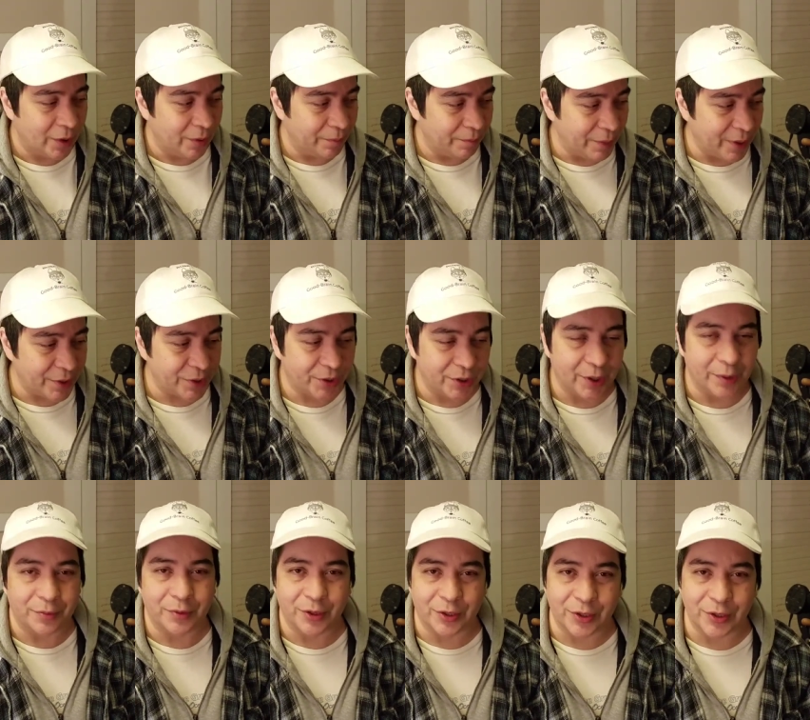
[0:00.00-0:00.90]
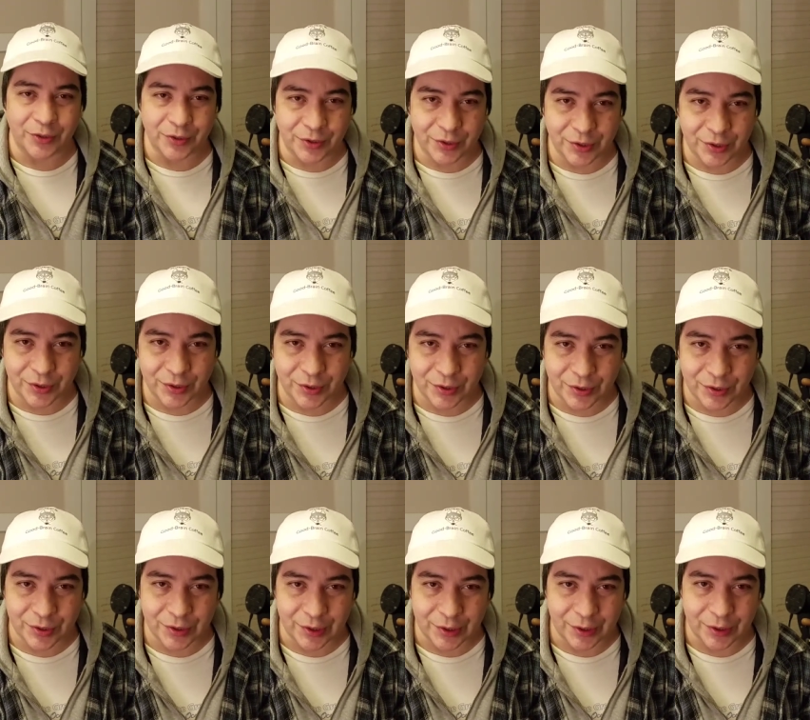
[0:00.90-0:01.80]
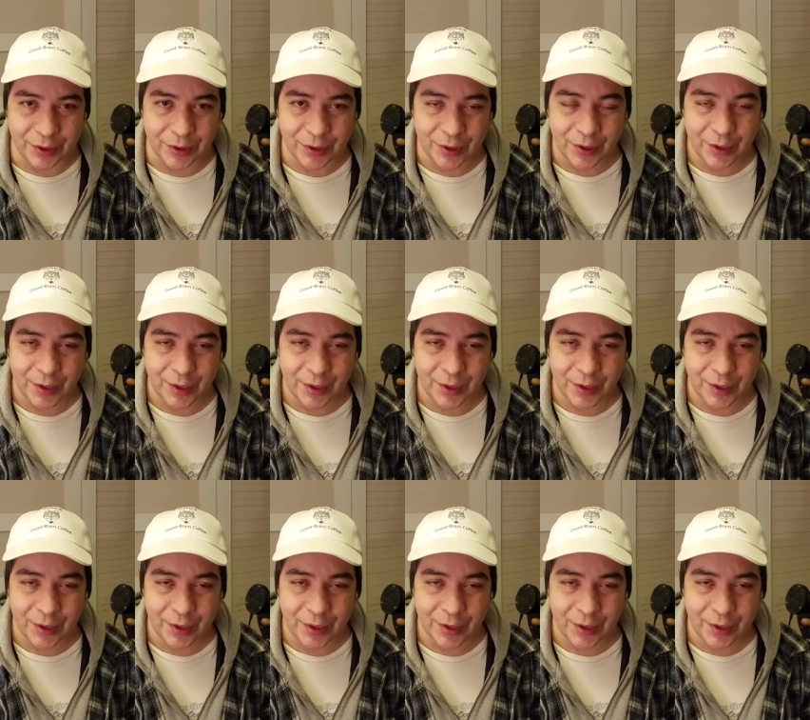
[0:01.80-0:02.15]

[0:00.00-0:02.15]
messed up the consistency